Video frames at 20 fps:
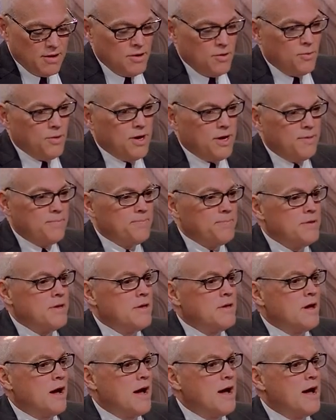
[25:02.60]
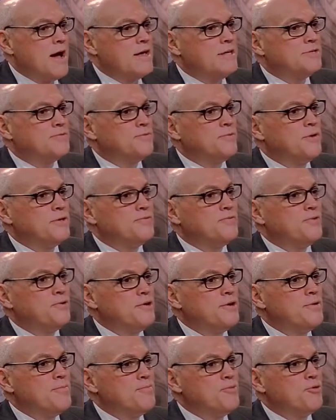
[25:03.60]
Well, It's
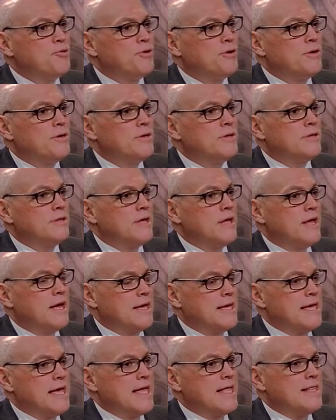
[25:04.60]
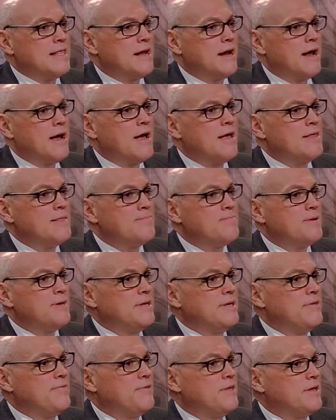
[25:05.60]
very important, that, again, that I
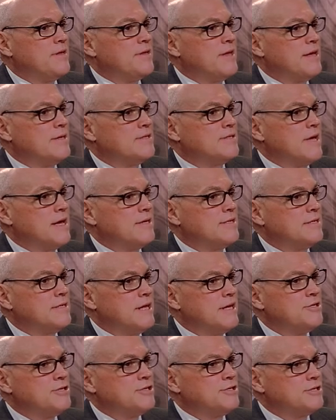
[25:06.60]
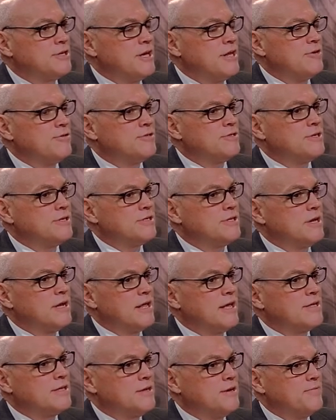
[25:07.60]
believe that as legislators, as
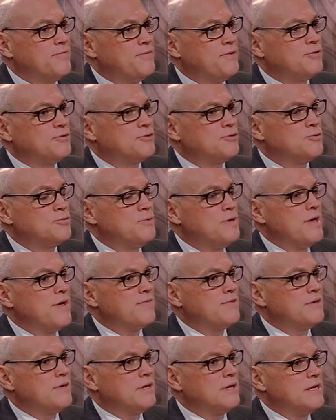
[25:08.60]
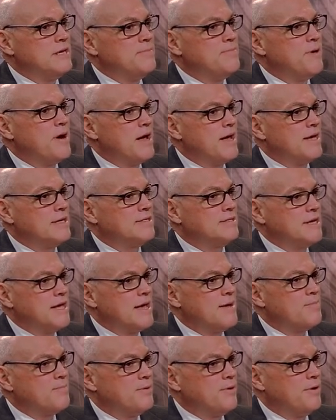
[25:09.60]
elected officials, we have to lead by
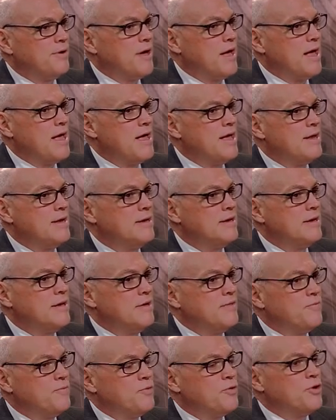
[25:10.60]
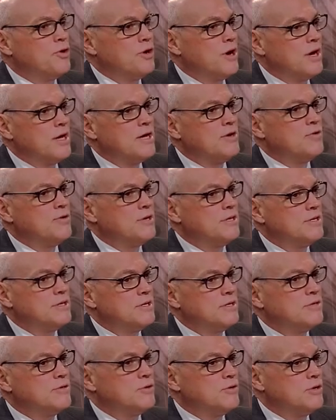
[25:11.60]
example. And if we're going
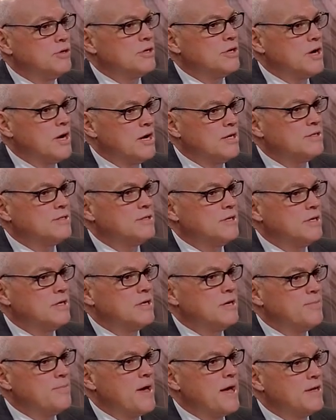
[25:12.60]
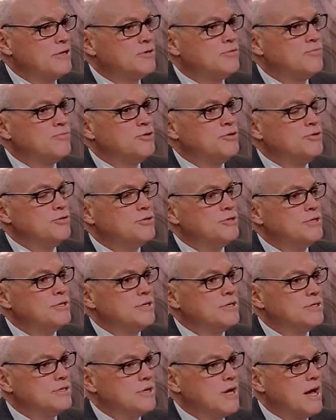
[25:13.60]
to talk constantly about reducing
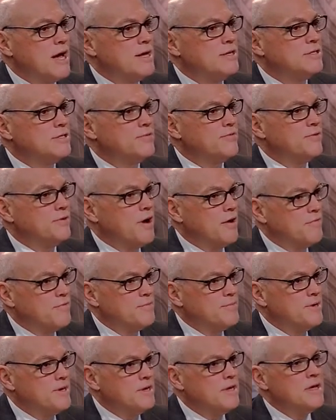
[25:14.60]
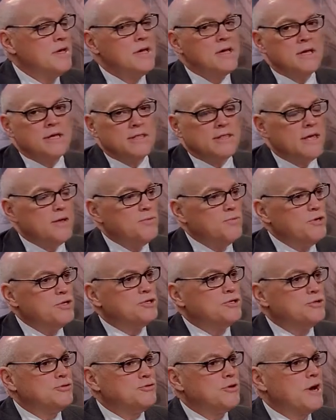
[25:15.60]
the size of government, then we
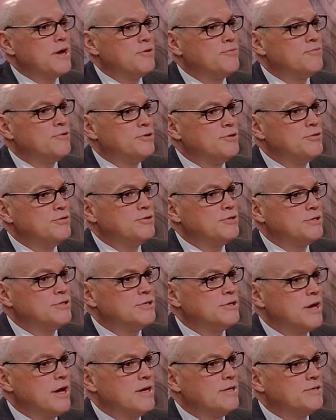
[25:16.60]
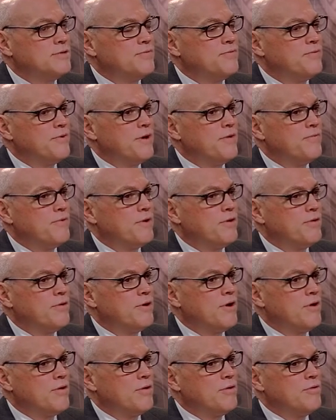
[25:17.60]
should try to reduce the size of our
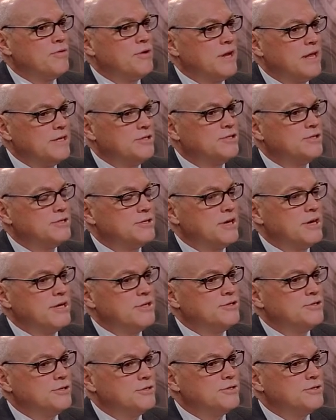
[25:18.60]
own legislature.